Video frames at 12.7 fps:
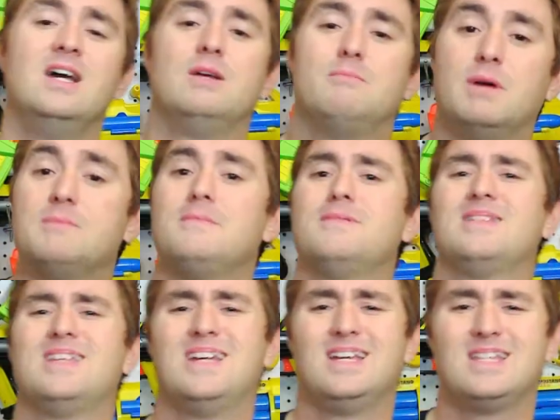But
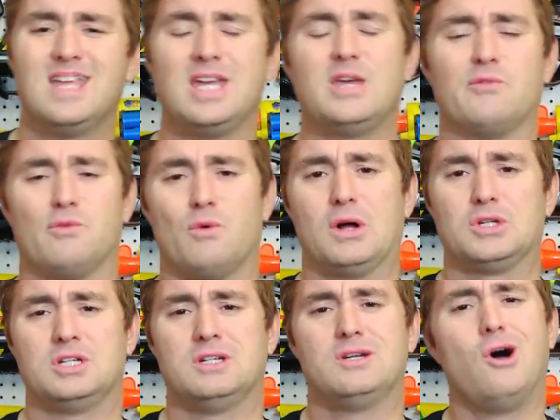thank you for
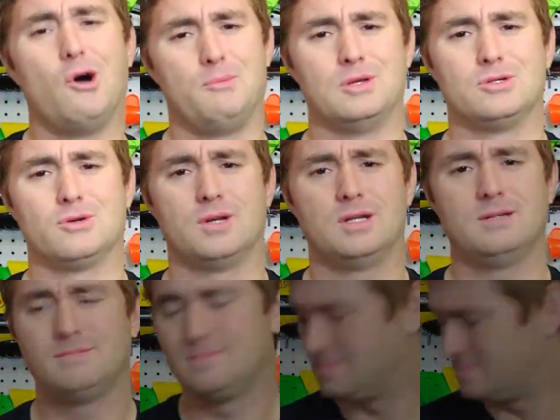watching. Hope you enjoyed it.